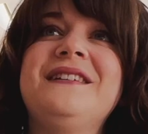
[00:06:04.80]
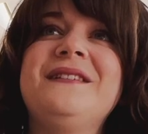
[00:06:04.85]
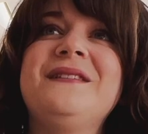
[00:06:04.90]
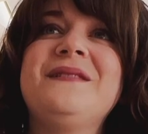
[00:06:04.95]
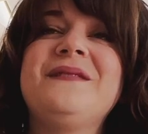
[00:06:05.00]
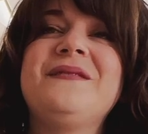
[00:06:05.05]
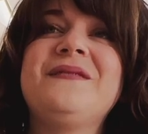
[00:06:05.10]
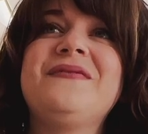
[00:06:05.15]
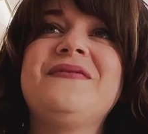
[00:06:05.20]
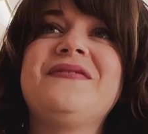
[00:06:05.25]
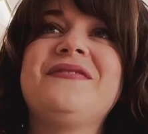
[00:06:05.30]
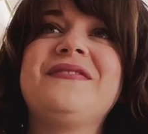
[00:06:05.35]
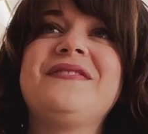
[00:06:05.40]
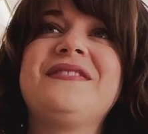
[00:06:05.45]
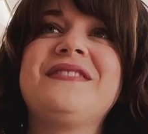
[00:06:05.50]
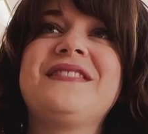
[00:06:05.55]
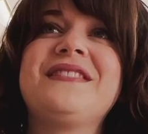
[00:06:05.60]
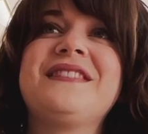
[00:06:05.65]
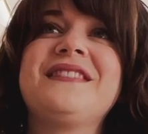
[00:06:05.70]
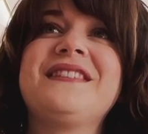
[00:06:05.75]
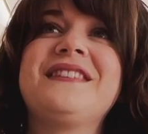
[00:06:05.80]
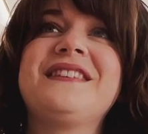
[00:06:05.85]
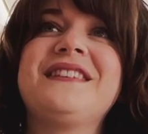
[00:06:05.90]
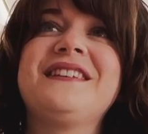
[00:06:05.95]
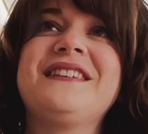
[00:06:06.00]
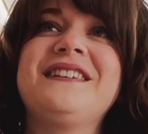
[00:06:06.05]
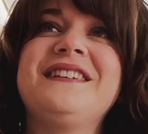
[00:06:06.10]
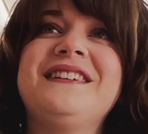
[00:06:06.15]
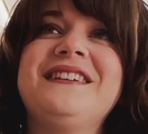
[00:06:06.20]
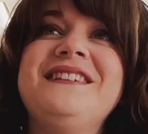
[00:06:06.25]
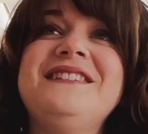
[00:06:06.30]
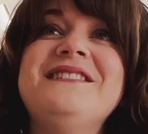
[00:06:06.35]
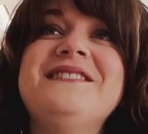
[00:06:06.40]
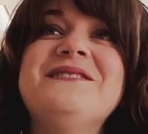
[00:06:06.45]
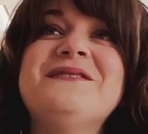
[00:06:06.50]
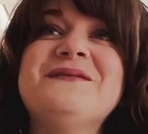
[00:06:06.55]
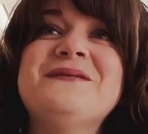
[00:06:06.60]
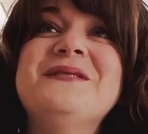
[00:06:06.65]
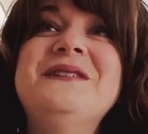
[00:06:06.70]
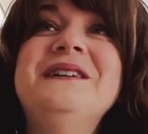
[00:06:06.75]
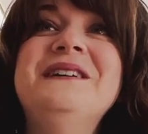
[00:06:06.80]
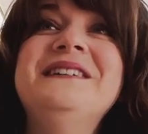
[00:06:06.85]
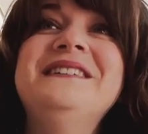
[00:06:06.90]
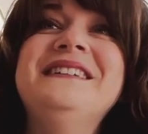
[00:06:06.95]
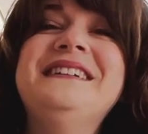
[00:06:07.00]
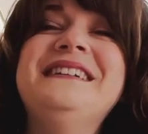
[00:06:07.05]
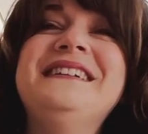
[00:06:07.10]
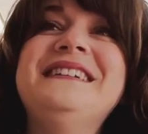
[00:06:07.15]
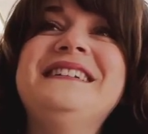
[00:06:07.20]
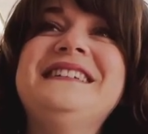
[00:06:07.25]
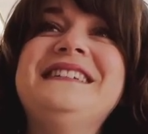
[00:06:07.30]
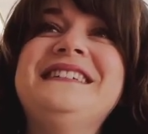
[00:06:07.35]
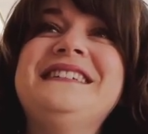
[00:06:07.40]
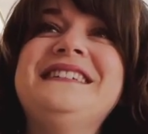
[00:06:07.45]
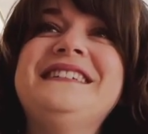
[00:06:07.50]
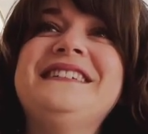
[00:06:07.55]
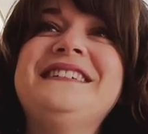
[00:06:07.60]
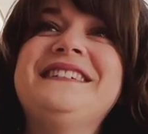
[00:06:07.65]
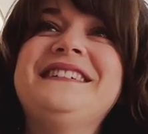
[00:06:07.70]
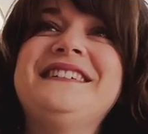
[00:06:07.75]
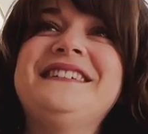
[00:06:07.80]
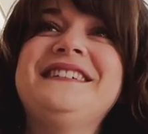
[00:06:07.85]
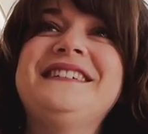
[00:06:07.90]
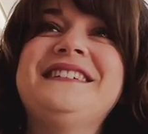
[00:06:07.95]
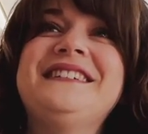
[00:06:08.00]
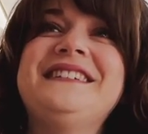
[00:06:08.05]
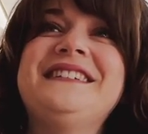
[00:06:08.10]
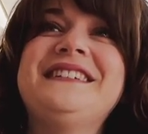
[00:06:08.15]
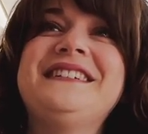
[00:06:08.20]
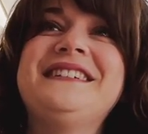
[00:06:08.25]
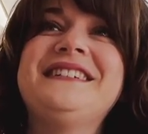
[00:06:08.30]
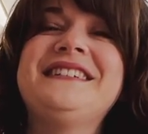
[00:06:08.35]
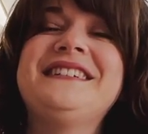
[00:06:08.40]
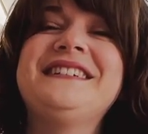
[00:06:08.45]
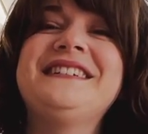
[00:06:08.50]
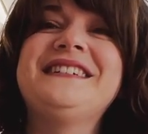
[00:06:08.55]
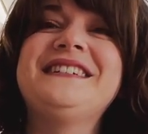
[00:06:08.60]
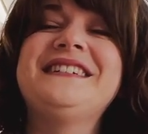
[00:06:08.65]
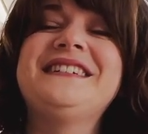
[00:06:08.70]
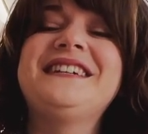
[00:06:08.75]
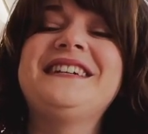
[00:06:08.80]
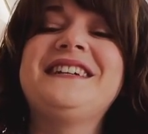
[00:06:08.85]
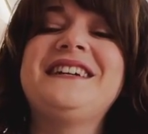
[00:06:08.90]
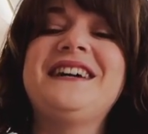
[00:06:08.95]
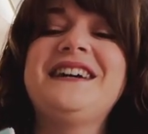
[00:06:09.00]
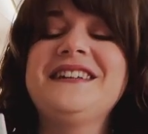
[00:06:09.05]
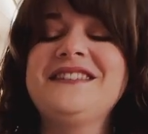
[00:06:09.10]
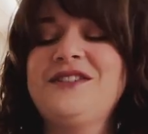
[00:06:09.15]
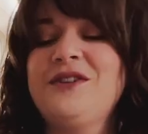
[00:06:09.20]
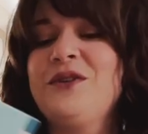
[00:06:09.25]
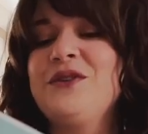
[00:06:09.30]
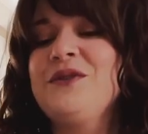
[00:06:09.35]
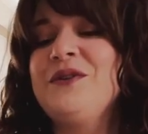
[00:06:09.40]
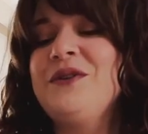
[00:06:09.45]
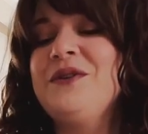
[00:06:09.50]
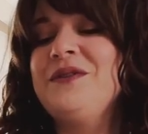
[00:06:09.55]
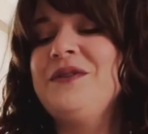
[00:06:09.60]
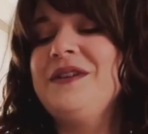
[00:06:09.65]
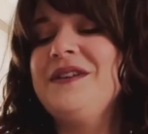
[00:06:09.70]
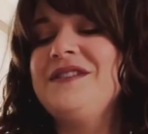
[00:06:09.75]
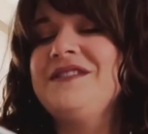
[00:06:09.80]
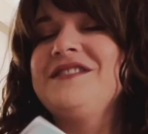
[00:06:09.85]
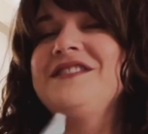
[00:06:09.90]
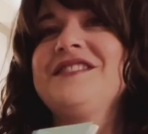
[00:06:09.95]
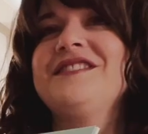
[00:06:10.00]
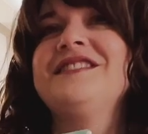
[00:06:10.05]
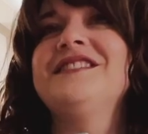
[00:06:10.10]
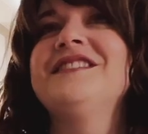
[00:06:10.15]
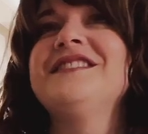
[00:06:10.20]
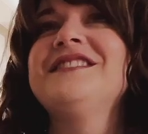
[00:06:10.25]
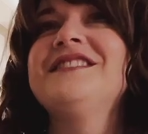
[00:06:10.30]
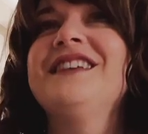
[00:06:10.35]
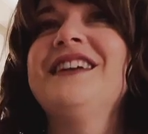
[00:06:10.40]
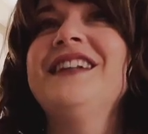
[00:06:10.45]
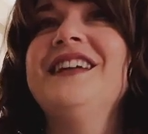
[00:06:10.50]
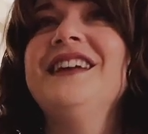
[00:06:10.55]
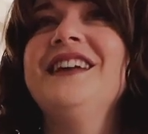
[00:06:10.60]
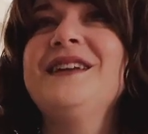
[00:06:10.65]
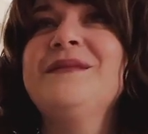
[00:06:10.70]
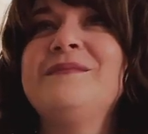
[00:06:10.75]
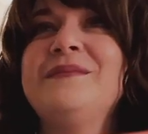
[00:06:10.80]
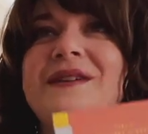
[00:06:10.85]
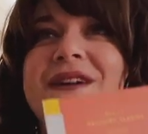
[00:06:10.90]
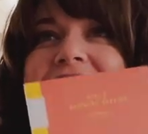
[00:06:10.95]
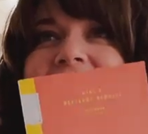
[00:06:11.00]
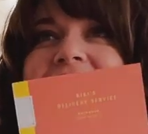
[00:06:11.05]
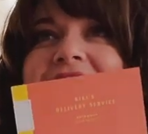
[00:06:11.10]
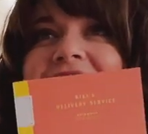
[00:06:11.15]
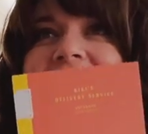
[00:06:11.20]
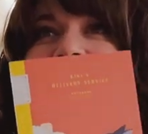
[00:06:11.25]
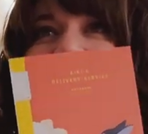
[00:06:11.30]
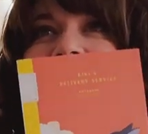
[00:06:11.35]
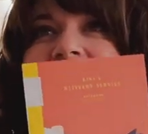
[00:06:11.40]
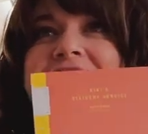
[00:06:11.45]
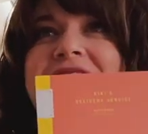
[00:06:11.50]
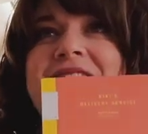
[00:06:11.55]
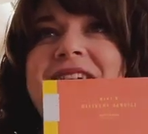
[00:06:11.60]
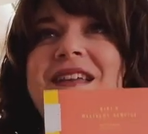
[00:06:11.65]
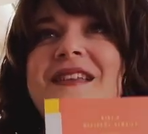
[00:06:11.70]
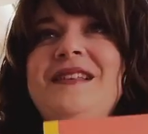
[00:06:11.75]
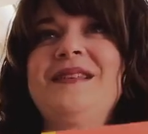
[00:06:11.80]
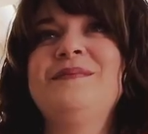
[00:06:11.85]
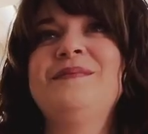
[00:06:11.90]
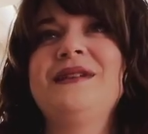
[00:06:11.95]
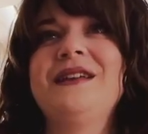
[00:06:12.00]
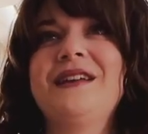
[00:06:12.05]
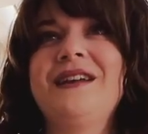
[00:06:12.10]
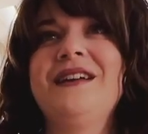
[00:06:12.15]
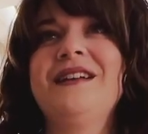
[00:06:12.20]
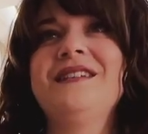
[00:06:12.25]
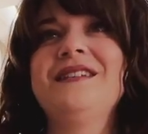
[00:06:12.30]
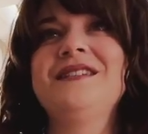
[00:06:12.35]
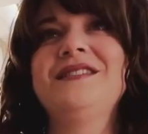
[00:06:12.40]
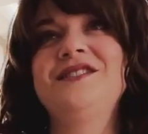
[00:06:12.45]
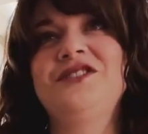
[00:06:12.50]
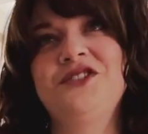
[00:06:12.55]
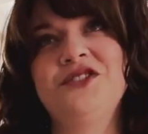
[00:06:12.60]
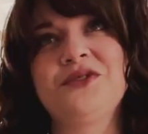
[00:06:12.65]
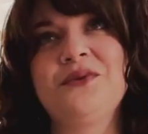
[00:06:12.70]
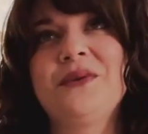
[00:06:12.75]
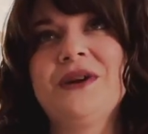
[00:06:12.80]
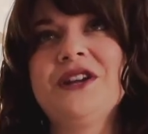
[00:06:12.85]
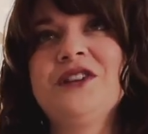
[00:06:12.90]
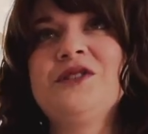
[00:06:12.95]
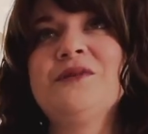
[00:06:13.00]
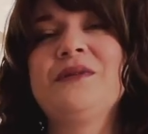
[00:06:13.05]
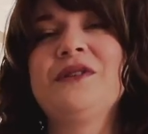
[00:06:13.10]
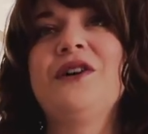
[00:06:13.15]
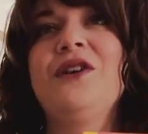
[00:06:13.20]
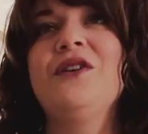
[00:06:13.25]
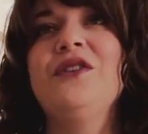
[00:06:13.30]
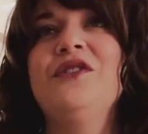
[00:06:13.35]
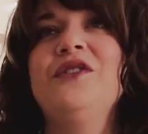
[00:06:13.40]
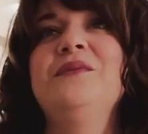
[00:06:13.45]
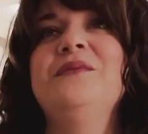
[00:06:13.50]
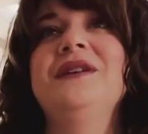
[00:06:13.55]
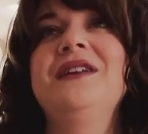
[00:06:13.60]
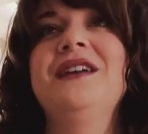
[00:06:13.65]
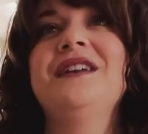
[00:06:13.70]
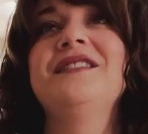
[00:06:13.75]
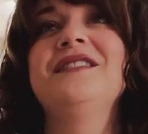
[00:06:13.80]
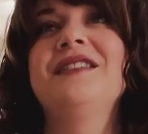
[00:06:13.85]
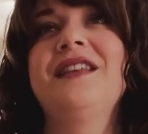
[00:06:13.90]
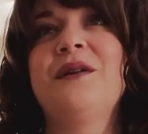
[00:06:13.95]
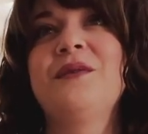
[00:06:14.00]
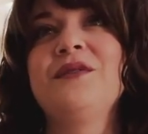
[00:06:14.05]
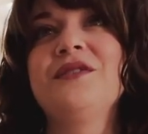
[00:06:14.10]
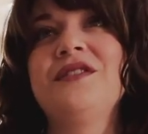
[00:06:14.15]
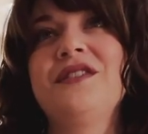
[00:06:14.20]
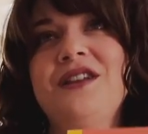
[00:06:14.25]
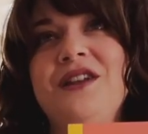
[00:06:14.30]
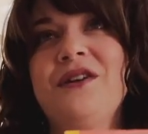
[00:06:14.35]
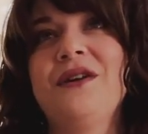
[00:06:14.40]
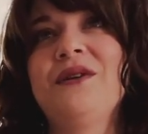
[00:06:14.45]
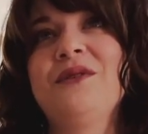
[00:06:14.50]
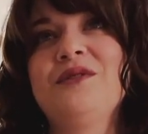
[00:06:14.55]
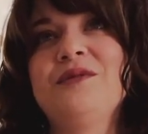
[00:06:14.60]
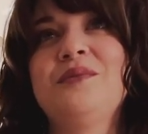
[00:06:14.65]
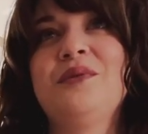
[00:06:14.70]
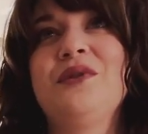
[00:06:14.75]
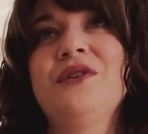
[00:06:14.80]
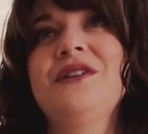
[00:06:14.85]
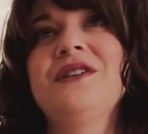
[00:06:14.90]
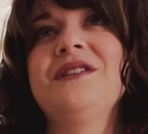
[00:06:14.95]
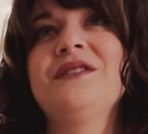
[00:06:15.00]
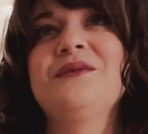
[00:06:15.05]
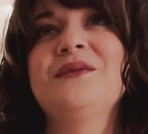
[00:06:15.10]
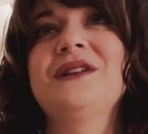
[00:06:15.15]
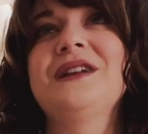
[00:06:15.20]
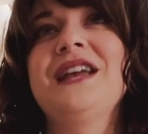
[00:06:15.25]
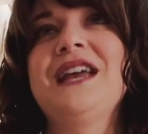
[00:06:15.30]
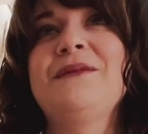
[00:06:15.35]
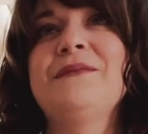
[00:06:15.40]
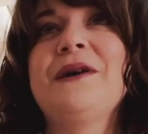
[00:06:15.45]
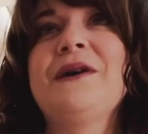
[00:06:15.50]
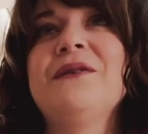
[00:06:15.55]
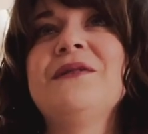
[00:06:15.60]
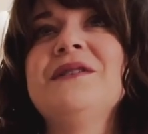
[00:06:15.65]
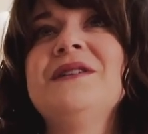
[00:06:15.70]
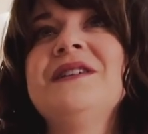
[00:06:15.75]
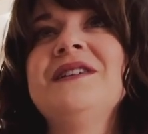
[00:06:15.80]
Uh, they're both cute. I know. I don't know. Totoro is just an aesthetic, but I like Kiki's because she's a witch, but also because that was the year I was born, is when it came out.